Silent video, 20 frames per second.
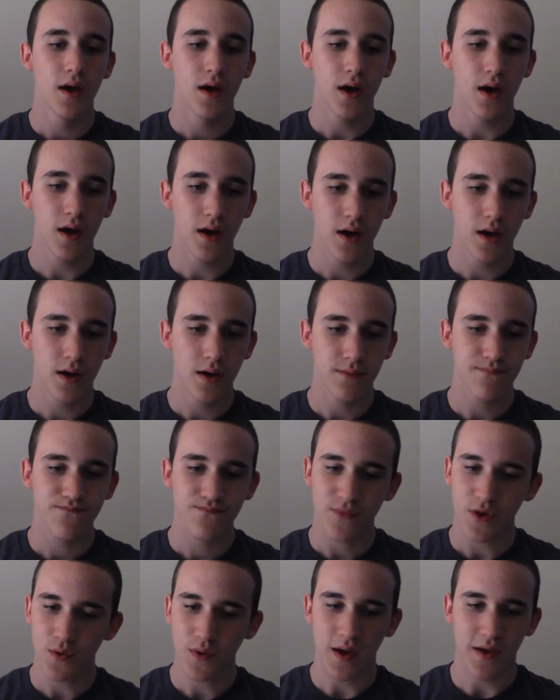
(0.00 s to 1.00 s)

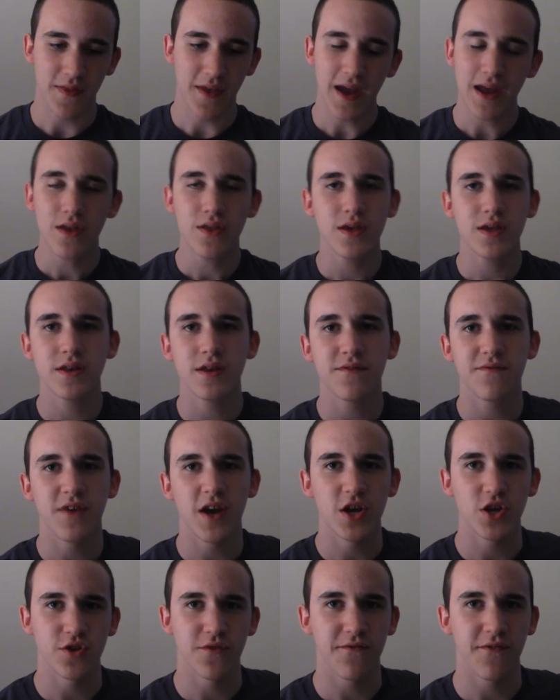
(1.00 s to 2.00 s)
Okay, the alien
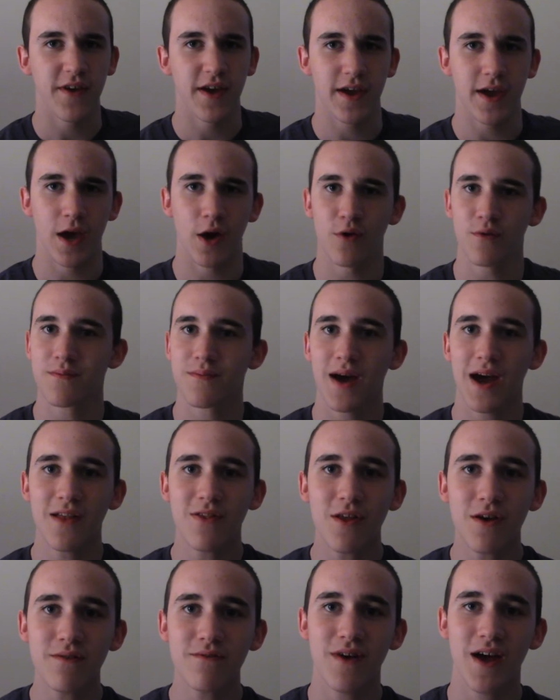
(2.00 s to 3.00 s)
invasion fake out. I
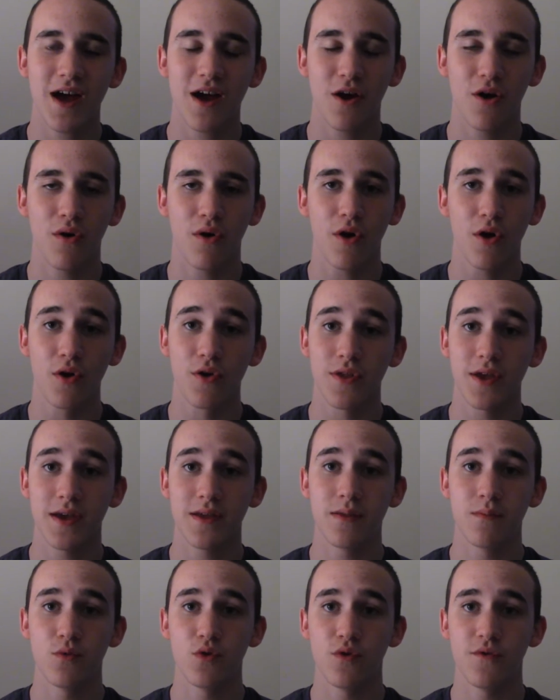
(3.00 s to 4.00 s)
love how early
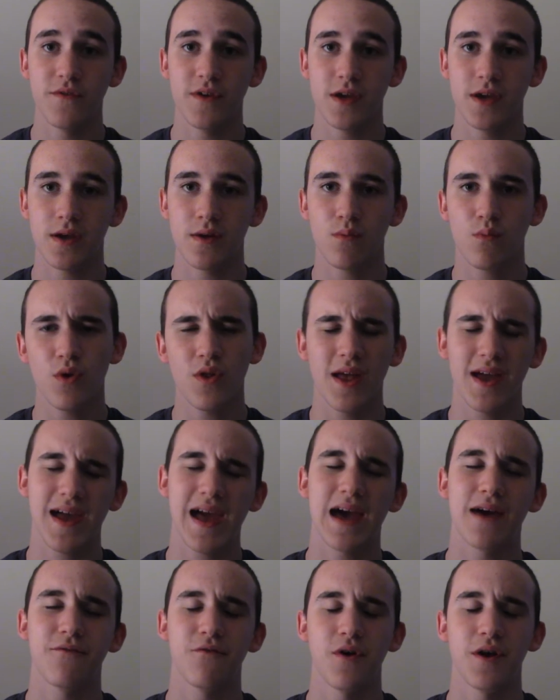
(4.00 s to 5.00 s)
in the movie, well, like
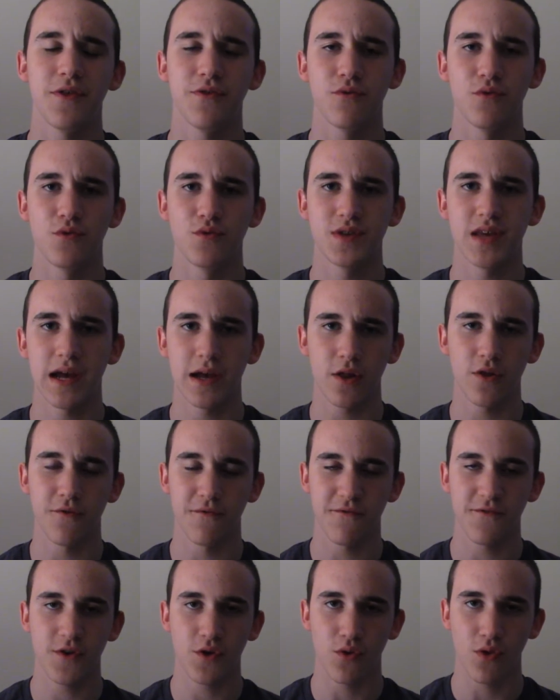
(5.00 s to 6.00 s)
halfway through 10
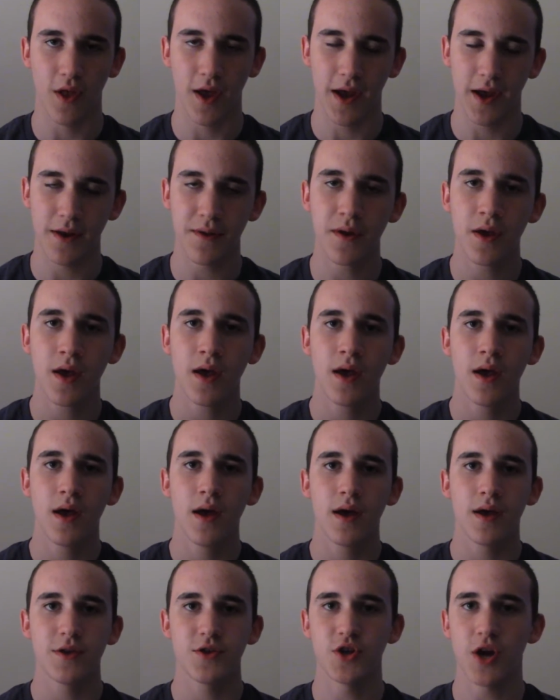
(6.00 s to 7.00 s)
Cloverfield Lane,
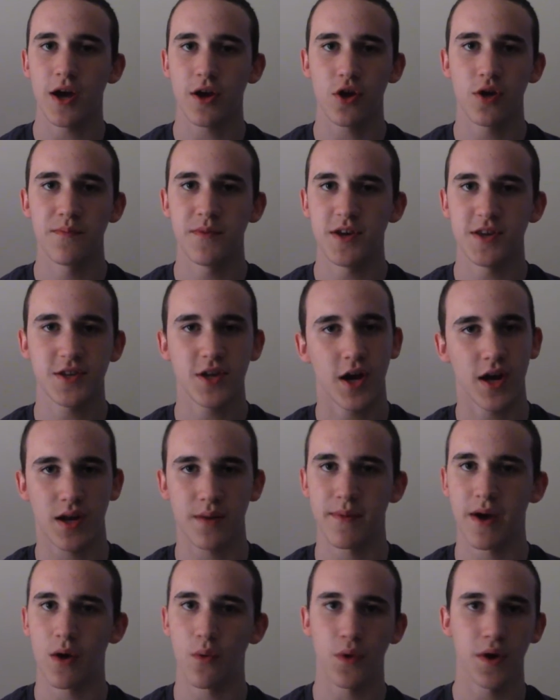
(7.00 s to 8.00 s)
John Goodman is talking
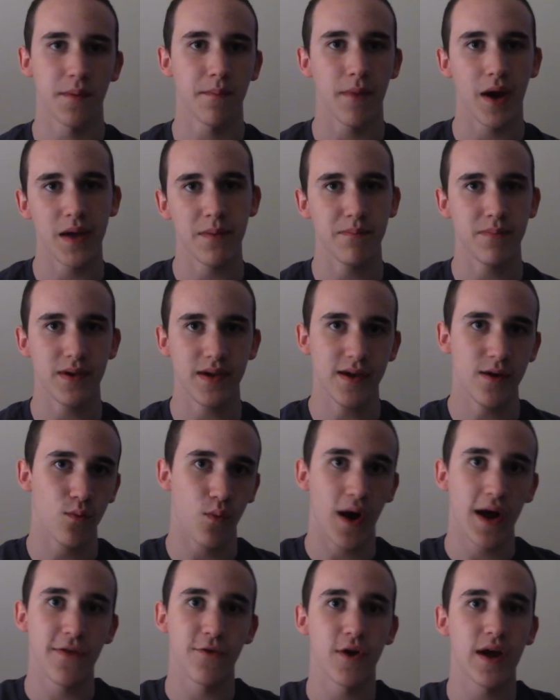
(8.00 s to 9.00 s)
about what it might be,
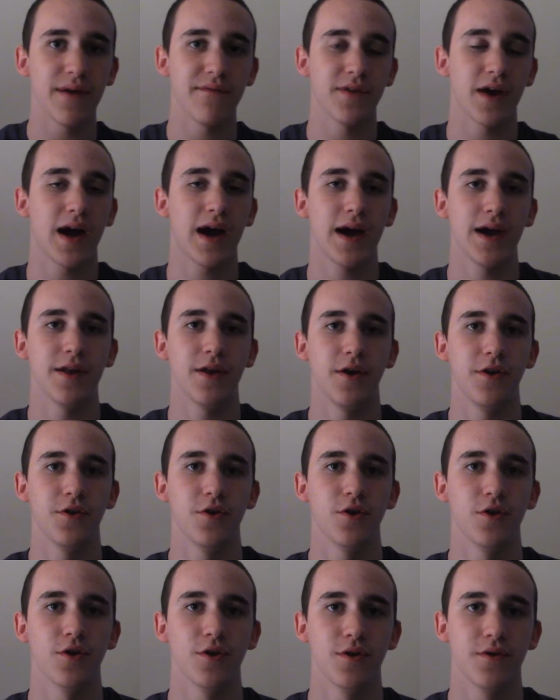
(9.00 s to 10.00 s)
why they're having to hide
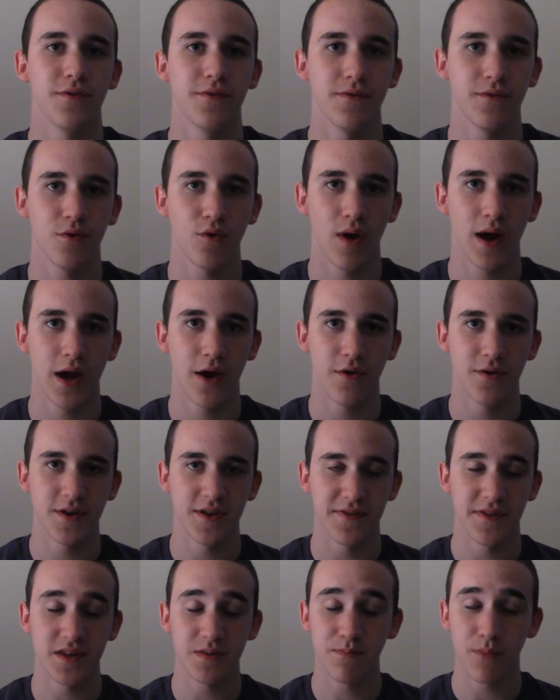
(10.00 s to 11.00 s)
underground
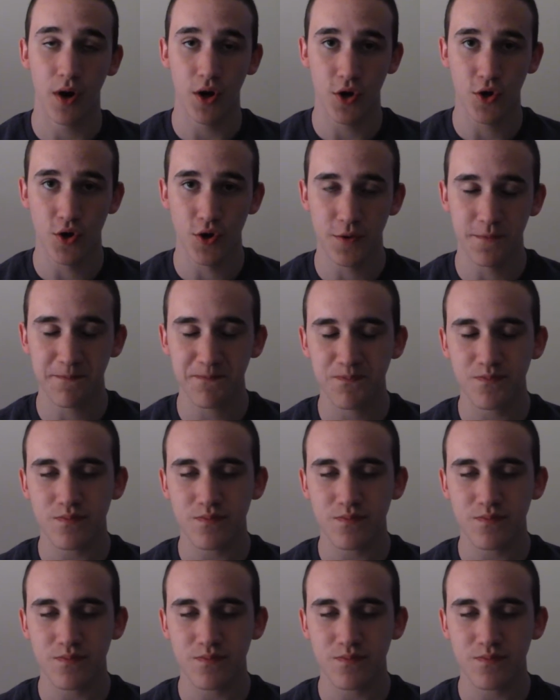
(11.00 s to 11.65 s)
in this bunker,